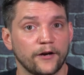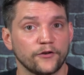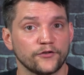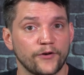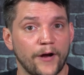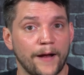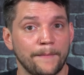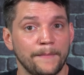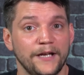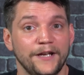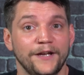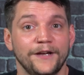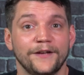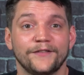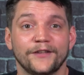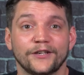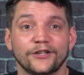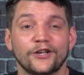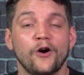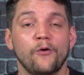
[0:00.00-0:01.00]
airdrop,
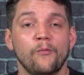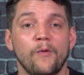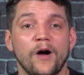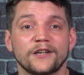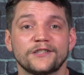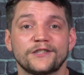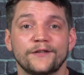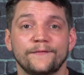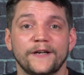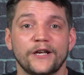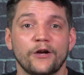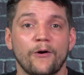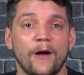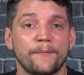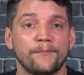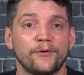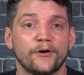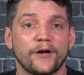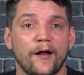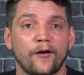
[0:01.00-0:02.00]
then go watch the video
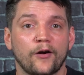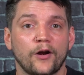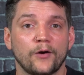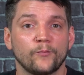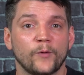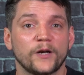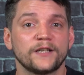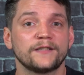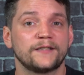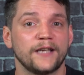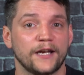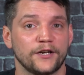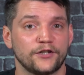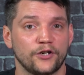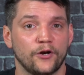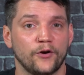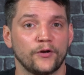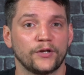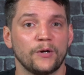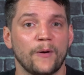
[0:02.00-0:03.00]
I put out on Wednesday
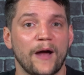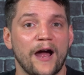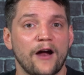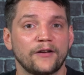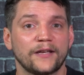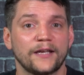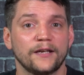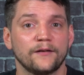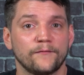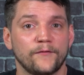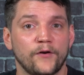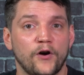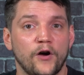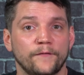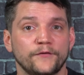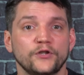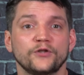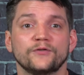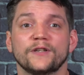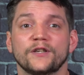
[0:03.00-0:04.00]
showing you how to get
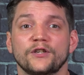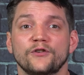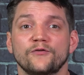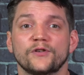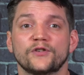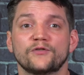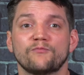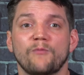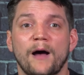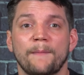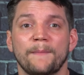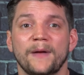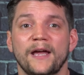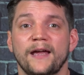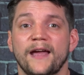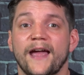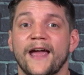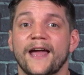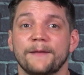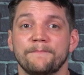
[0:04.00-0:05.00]
involved using Uniswap
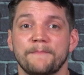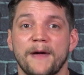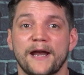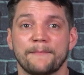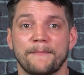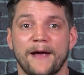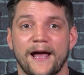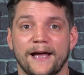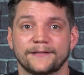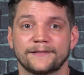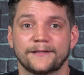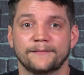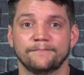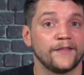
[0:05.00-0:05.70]
and MetaMask.